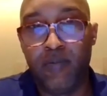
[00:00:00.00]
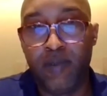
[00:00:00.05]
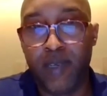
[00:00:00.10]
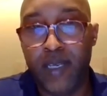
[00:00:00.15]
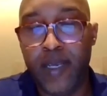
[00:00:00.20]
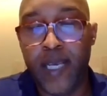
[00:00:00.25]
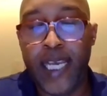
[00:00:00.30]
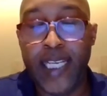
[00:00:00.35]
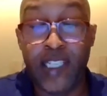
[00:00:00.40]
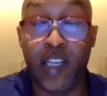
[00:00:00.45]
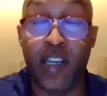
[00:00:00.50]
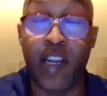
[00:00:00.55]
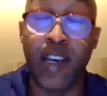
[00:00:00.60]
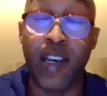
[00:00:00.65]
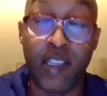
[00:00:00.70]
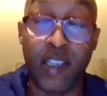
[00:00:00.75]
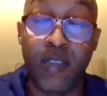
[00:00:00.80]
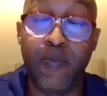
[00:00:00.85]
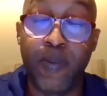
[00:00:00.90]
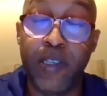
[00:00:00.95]
is a
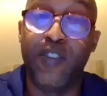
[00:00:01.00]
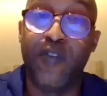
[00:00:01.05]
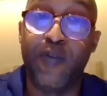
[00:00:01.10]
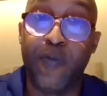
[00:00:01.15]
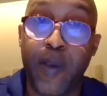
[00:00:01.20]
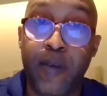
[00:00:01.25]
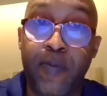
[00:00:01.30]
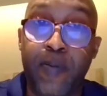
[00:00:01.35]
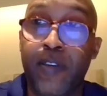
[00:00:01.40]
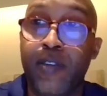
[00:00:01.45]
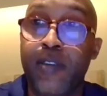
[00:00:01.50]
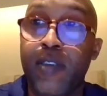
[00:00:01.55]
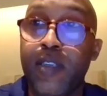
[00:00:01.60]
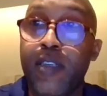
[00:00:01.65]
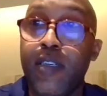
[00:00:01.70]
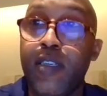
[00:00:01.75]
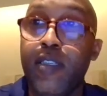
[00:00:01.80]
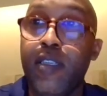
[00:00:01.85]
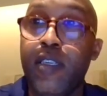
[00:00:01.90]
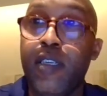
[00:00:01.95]
nice piece of paper.
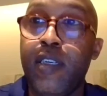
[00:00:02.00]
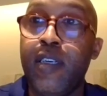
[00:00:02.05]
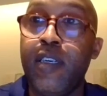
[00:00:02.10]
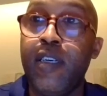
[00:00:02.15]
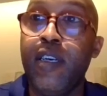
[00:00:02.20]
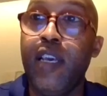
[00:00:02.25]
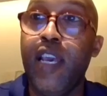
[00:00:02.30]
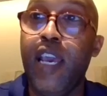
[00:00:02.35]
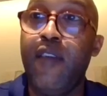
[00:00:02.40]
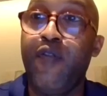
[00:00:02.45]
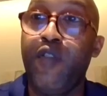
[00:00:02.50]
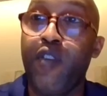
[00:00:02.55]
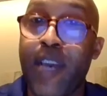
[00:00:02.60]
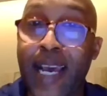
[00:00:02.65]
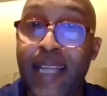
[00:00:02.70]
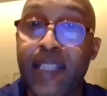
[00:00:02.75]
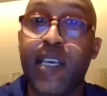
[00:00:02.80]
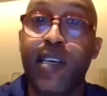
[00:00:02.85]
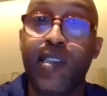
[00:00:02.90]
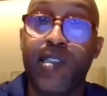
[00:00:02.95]
If you
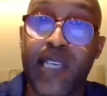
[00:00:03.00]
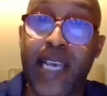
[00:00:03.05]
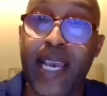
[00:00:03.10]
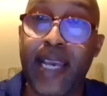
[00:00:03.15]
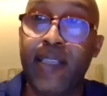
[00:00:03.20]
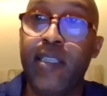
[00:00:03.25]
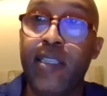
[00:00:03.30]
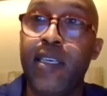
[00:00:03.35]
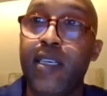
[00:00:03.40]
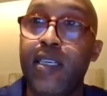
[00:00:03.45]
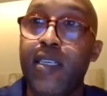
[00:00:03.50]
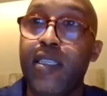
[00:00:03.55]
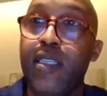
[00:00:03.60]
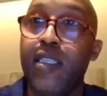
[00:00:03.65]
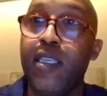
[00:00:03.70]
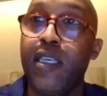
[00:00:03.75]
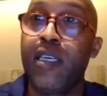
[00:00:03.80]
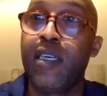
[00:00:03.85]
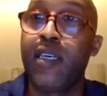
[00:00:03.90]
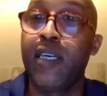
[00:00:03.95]
can't cascade it,
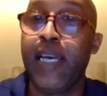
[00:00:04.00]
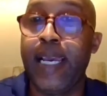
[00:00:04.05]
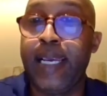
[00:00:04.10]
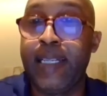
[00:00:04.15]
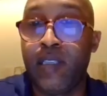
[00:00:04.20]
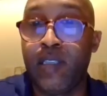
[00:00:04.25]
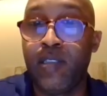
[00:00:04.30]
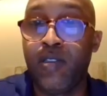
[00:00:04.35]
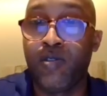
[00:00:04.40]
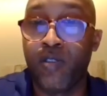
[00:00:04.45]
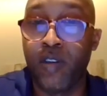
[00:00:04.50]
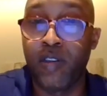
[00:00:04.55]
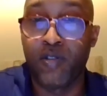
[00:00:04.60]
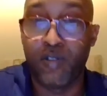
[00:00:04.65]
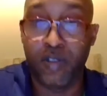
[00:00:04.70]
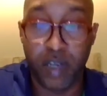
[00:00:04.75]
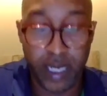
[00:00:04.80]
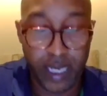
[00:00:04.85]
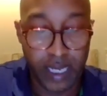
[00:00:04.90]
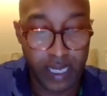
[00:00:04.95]
it is not
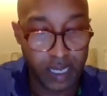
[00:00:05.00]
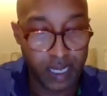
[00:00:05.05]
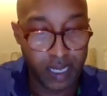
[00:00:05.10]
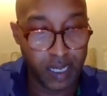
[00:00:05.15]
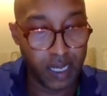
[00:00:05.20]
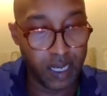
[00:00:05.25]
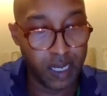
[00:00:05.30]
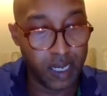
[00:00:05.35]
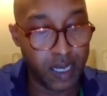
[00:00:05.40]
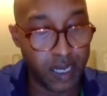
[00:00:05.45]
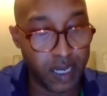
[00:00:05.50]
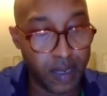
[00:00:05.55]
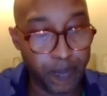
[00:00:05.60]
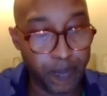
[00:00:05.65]
really of